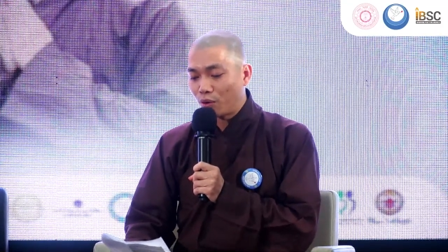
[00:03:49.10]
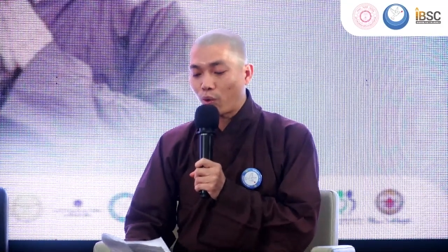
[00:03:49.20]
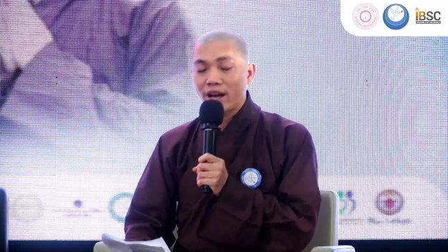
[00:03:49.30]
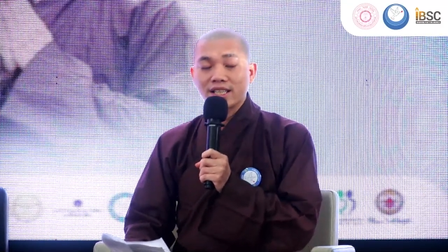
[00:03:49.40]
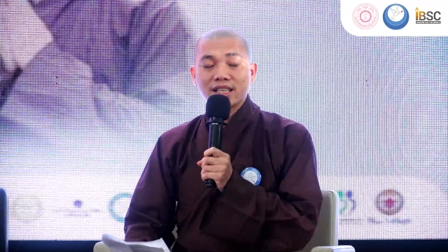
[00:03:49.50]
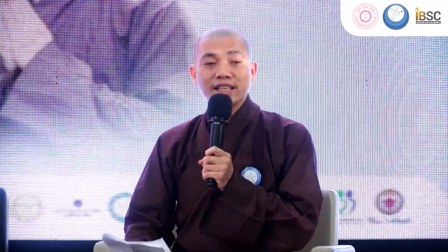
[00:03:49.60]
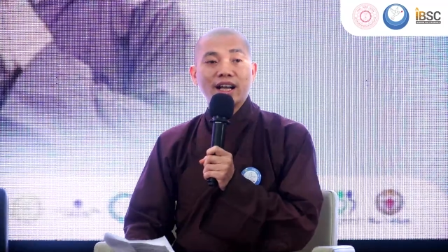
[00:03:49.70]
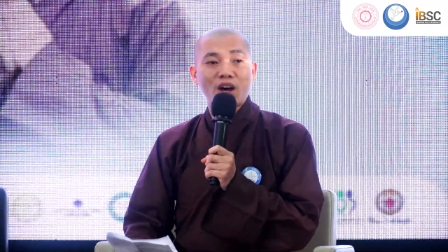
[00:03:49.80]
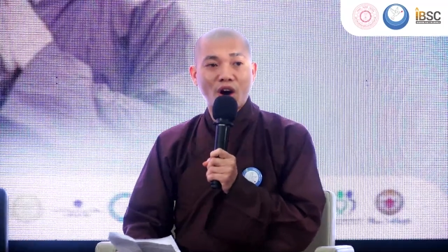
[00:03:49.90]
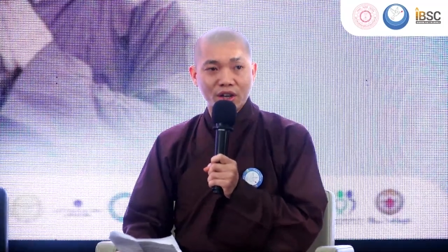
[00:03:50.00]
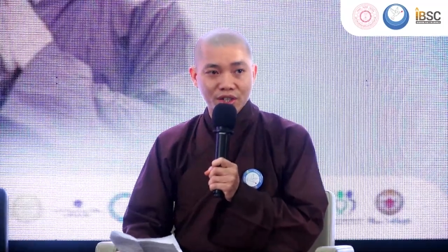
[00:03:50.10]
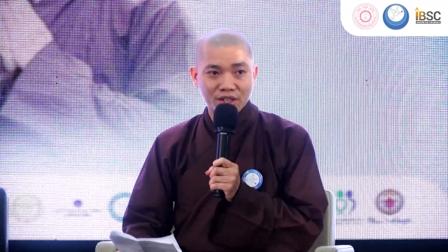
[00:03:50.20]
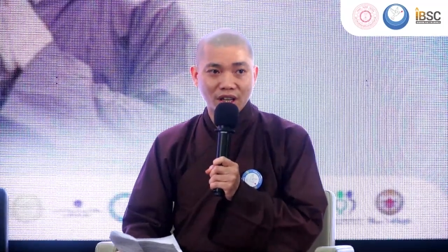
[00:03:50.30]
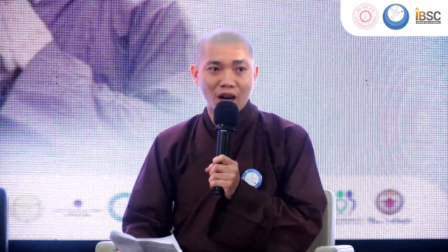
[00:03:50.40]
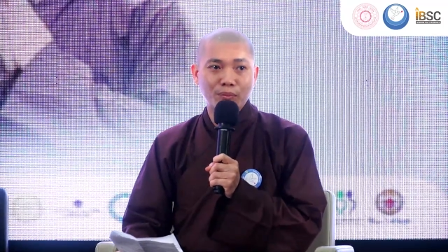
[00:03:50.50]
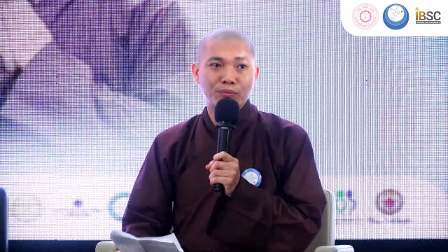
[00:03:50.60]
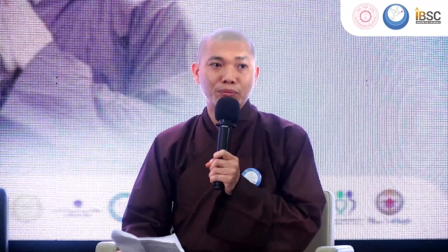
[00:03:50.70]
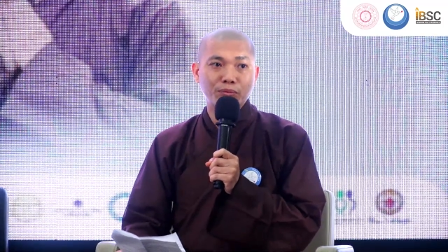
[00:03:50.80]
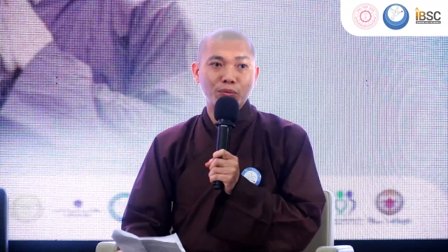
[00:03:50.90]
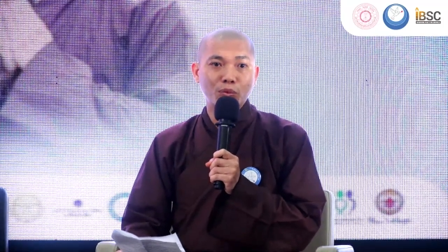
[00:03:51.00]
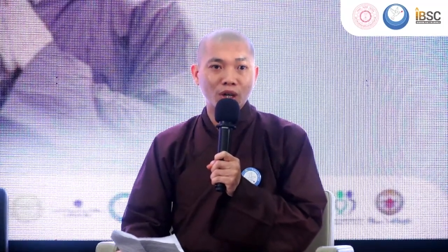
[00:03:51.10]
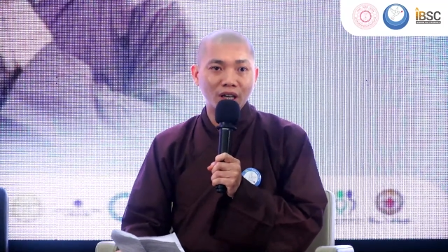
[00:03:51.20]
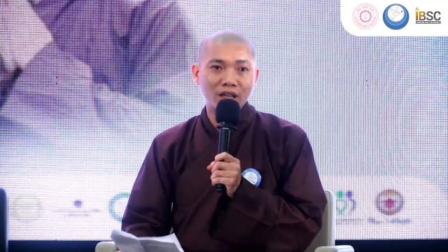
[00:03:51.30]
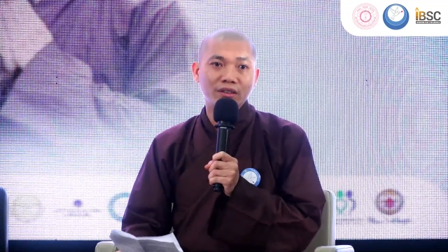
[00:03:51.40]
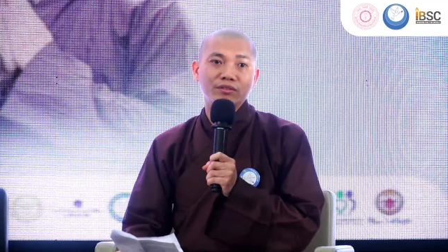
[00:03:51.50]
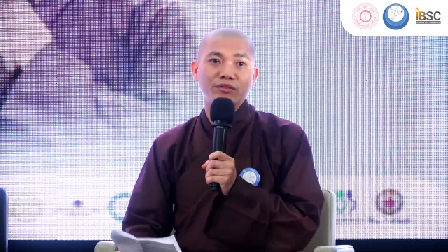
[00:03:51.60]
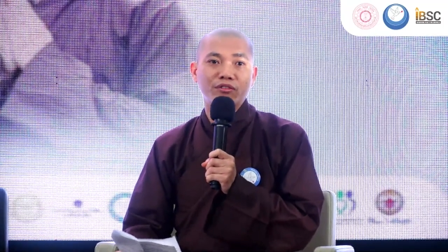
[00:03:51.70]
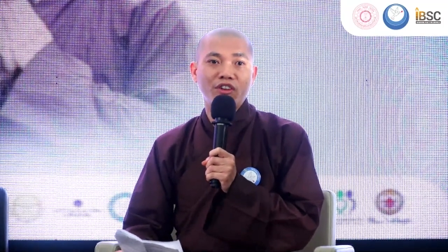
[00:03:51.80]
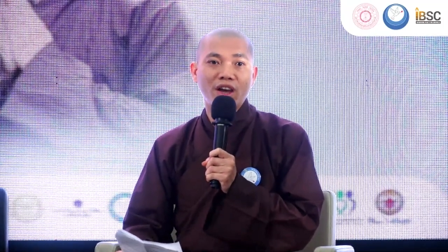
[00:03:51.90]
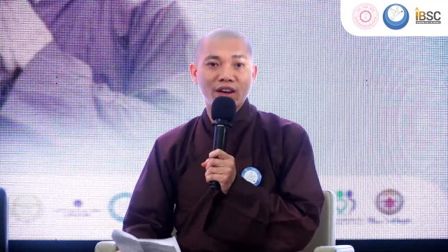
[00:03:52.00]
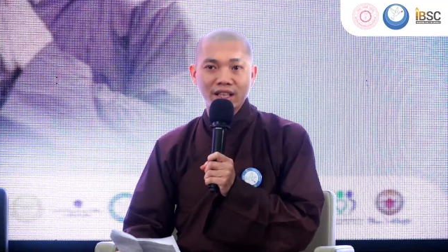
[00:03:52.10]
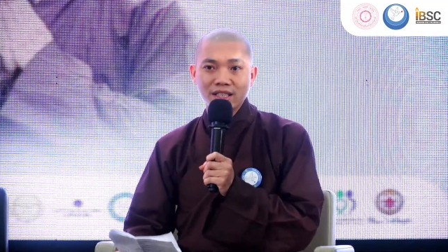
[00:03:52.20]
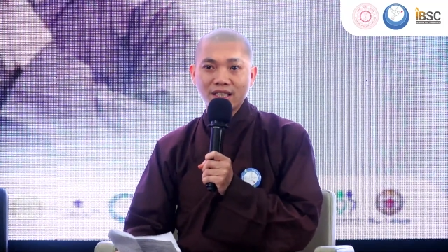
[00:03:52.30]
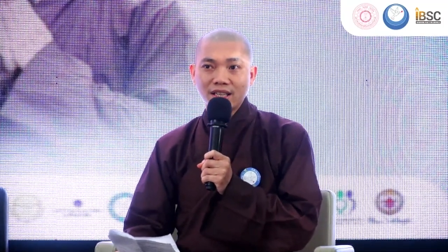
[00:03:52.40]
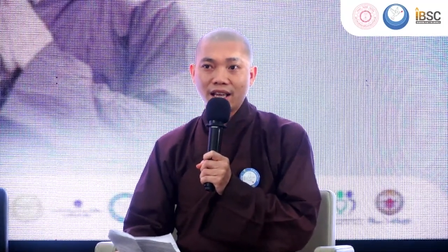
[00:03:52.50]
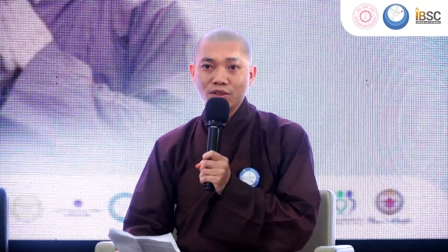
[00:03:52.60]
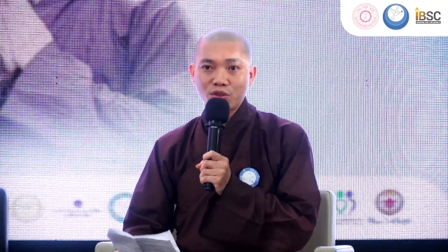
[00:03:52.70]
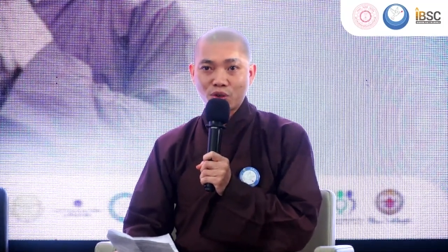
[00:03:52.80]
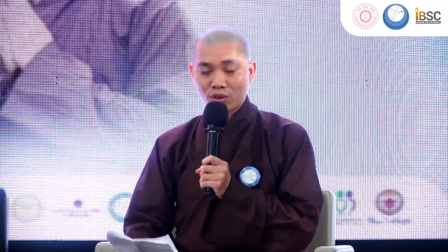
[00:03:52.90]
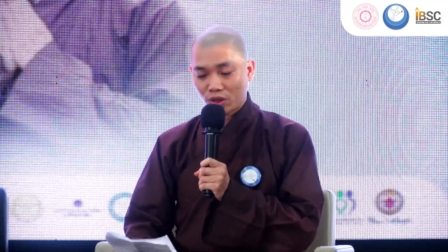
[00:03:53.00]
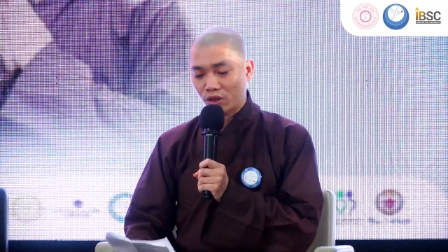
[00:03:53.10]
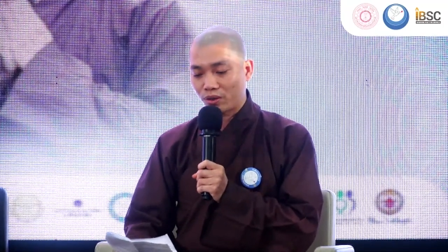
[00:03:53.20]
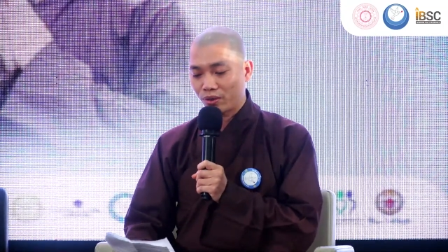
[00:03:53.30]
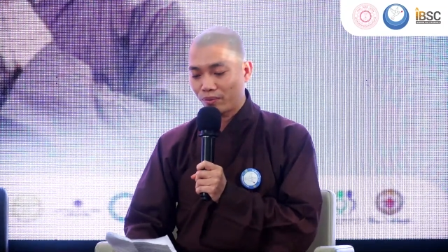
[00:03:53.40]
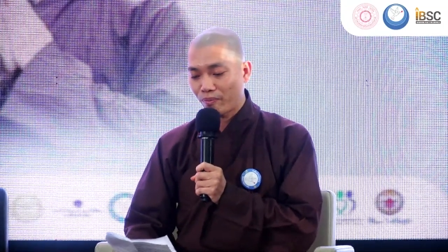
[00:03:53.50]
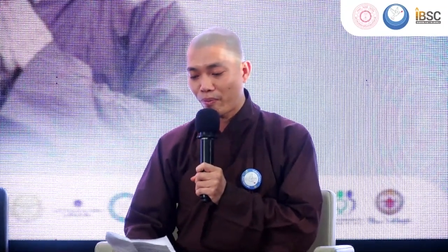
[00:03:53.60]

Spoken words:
what is the cause of war, violence, and terror?